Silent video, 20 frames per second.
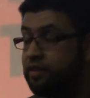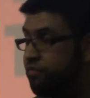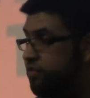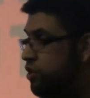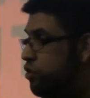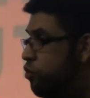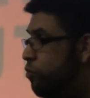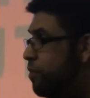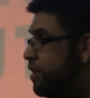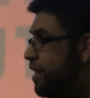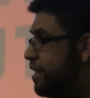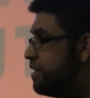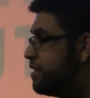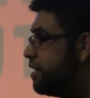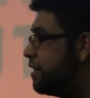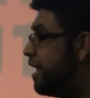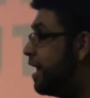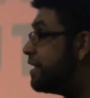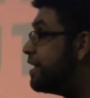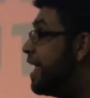of the human
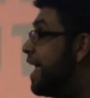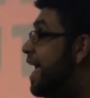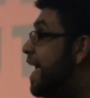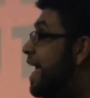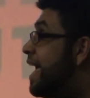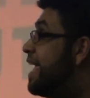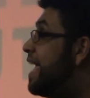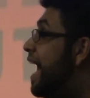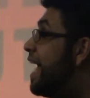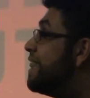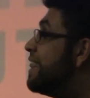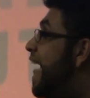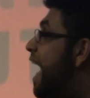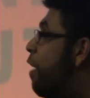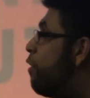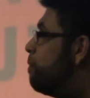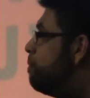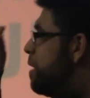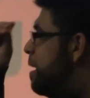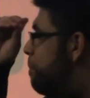intellect. He
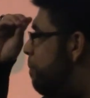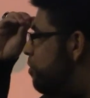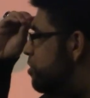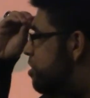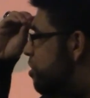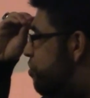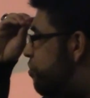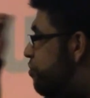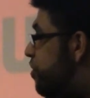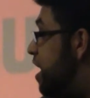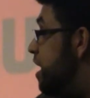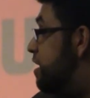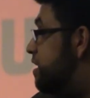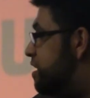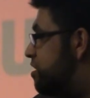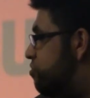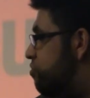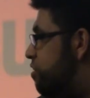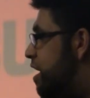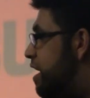allowed people to think
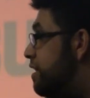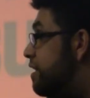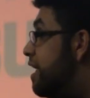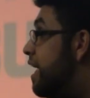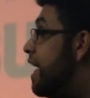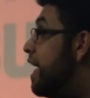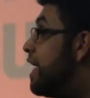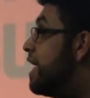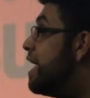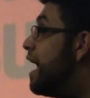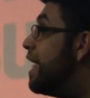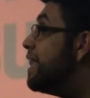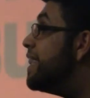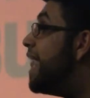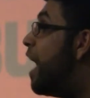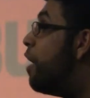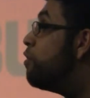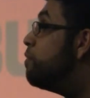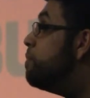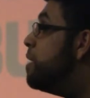straight. He
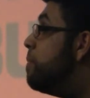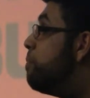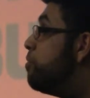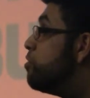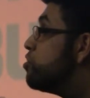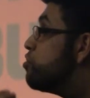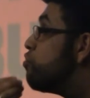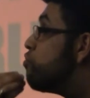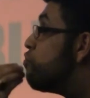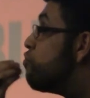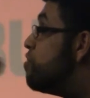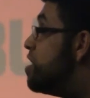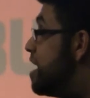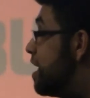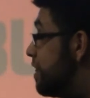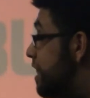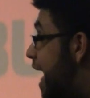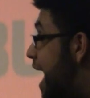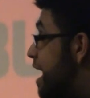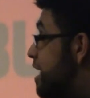allowed people to
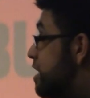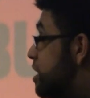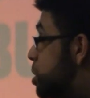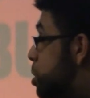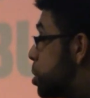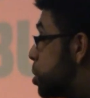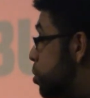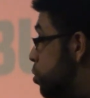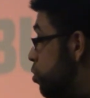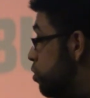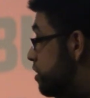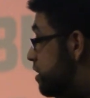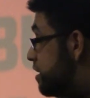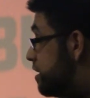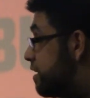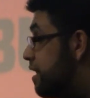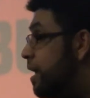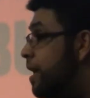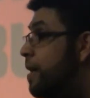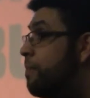realize
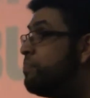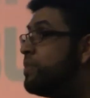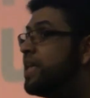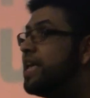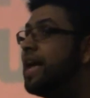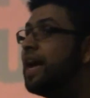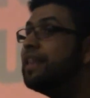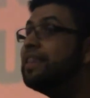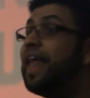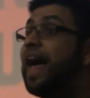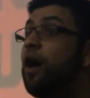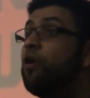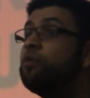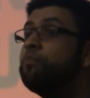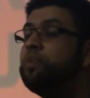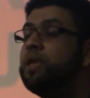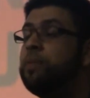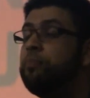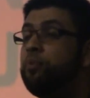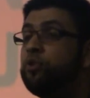truths. He
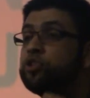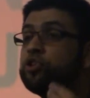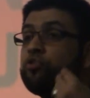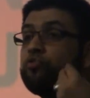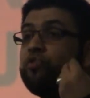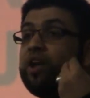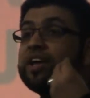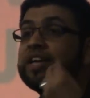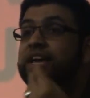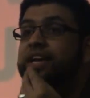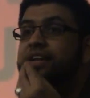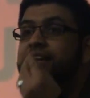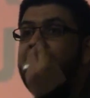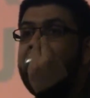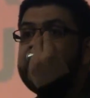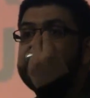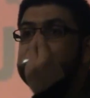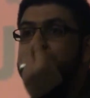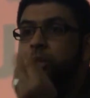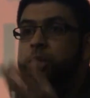allowed people to
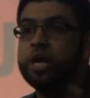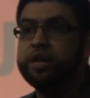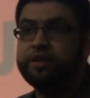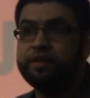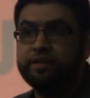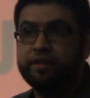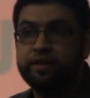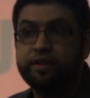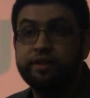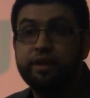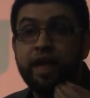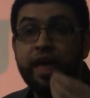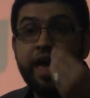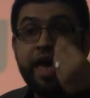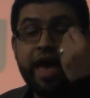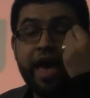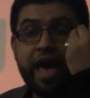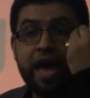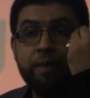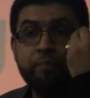recognize justice
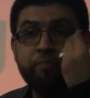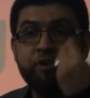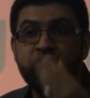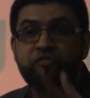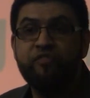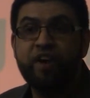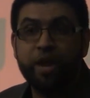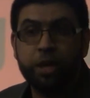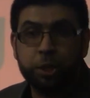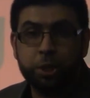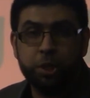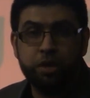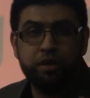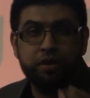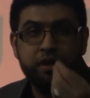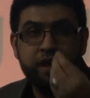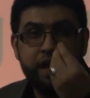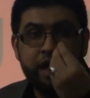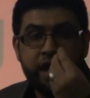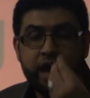and
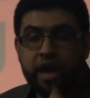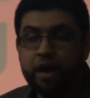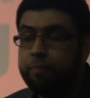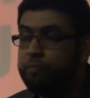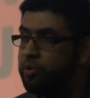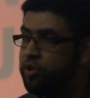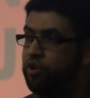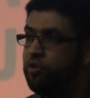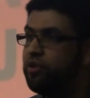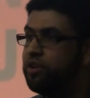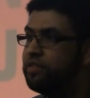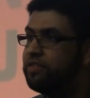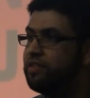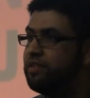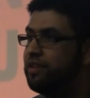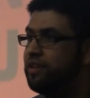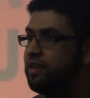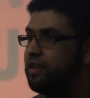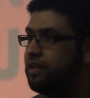perfection and purity.